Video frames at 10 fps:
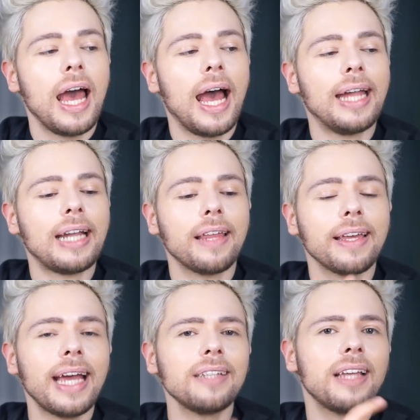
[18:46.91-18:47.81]
And I
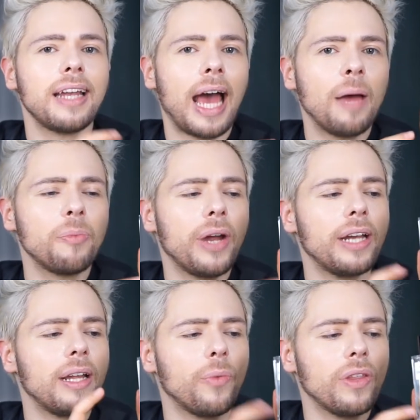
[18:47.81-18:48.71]
guess that
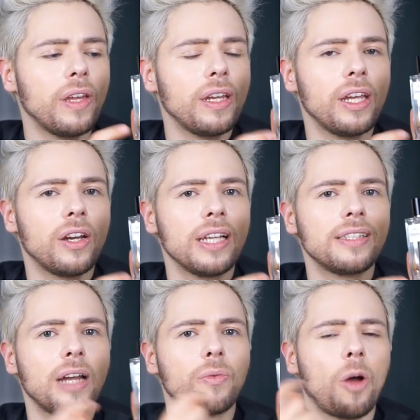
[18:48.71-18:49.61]
ambrette within here is
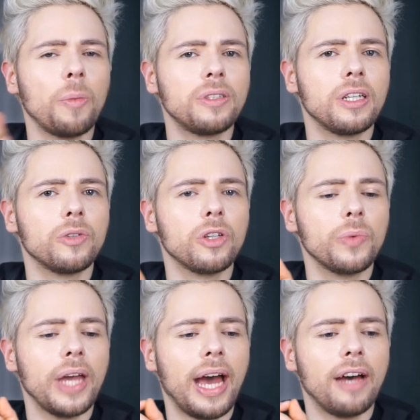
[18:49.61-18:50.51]
that raw material
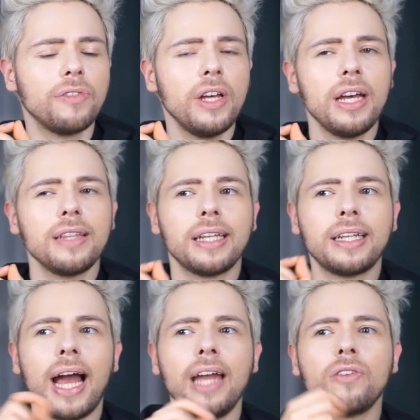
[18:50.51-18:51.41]
we have that
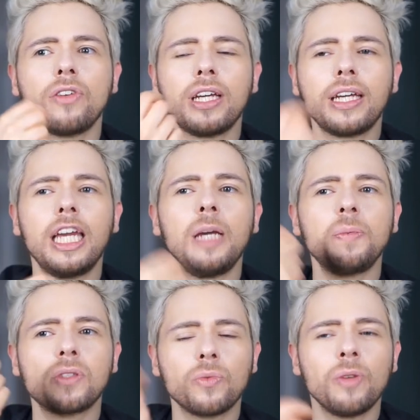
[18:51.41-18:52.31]
kind of
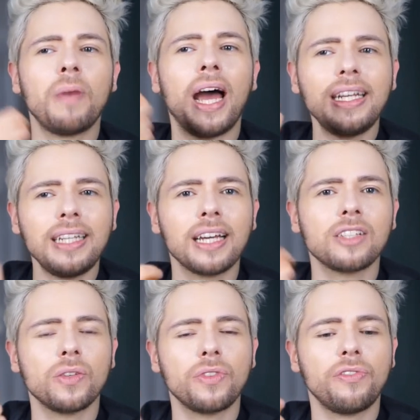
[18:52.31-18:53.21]
keeps reminding
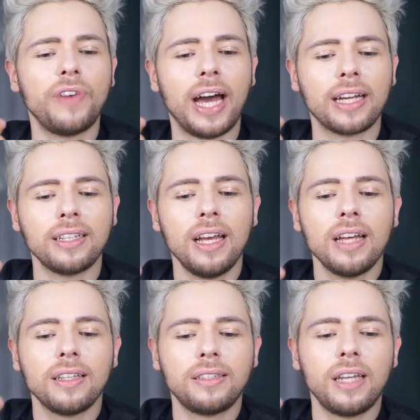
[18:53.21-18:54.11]
us of the fact
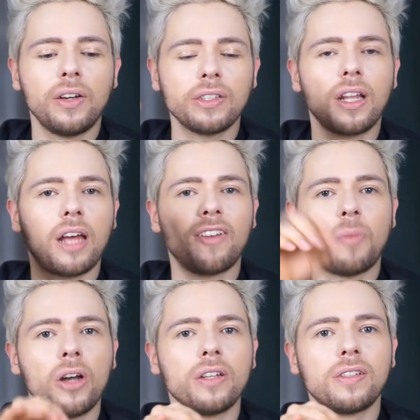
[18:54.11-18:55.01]
that there is a lot of
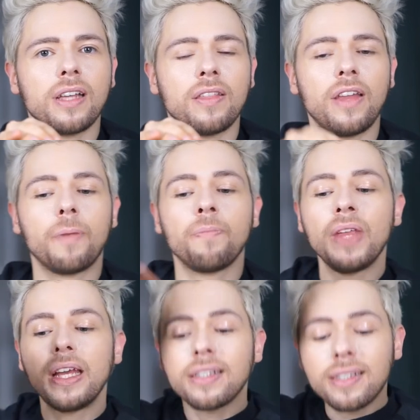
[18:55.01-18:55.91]
modesty in there.
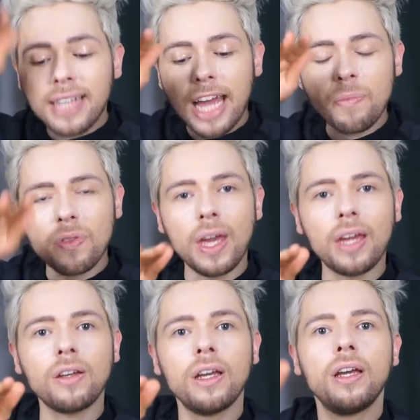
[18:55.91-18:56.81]
Same
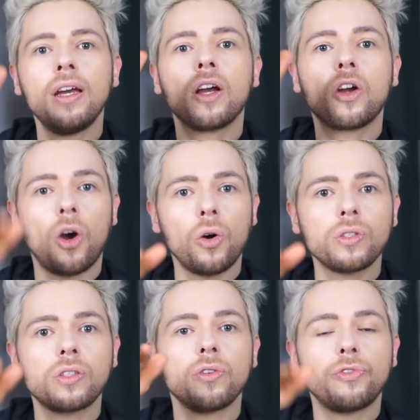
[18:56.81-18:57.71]
thing
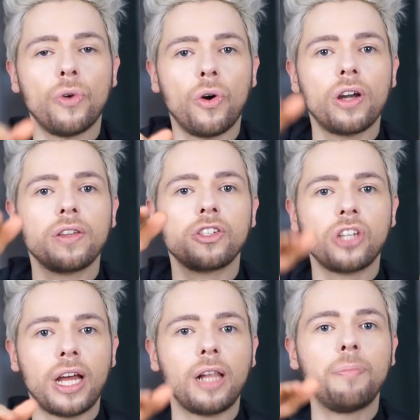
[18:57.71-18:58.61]
goes for the
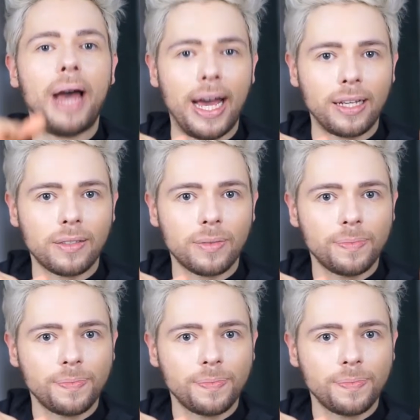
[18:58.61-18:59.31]
Chanel bags.